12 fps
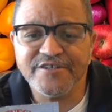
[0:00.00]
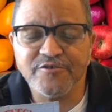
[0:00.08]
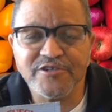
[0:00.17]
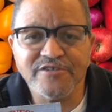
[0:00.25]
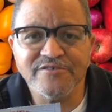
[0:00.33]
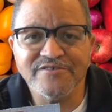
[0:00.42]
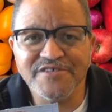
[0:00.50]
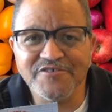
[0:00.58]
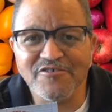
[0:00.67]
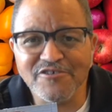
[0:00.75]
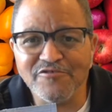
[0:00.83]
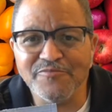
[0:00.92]
So it's a
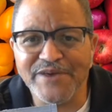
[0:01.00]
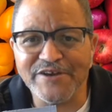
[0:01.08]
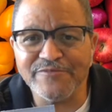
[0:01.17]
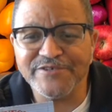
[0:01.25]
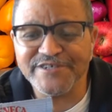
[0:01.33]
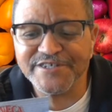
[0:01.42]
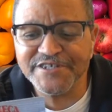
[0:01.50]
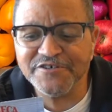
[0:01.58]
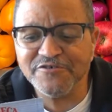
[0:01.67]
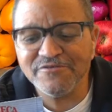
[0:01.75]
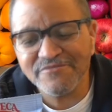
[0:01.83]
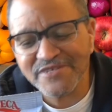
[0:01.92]
little better, but
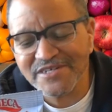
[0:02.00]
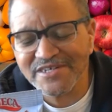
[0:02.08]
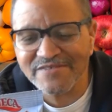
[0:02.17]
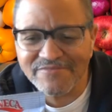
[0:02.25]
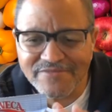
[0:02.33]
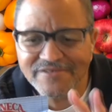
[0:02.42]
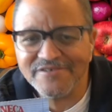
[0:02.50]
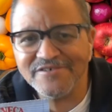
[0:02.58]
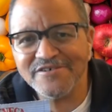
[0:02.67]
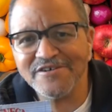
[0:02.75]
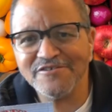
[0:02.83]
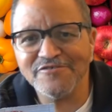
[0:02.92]
still a
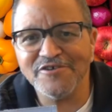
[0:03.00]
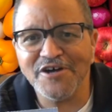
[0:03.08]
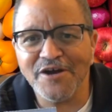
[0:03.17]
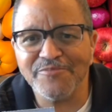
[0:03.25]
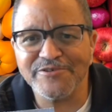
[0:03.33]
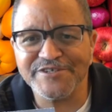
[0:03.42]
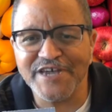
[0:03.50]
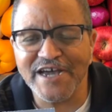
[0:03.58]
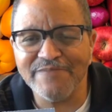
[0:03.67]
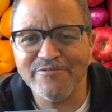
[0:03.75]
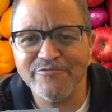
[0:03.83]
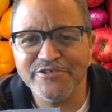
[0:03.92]
little upper
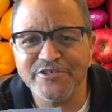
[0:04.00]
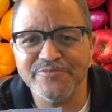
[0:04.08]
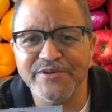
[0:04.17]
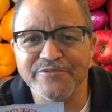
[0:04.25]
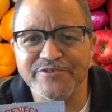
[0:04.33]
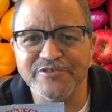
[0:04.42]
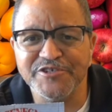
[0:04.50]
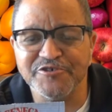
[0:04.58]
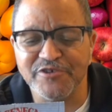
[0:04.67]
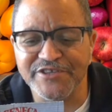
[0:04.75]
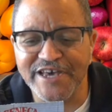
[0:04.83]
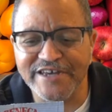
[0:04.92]
side. But we should be able to
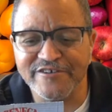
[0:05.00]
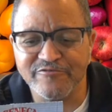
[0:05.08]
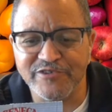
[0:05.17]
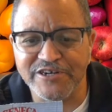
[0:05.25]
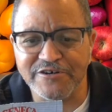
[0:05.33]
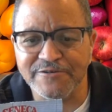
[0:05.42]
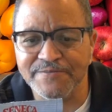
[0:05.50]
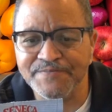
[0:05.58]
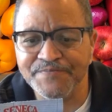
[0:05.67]
enjoy that as well.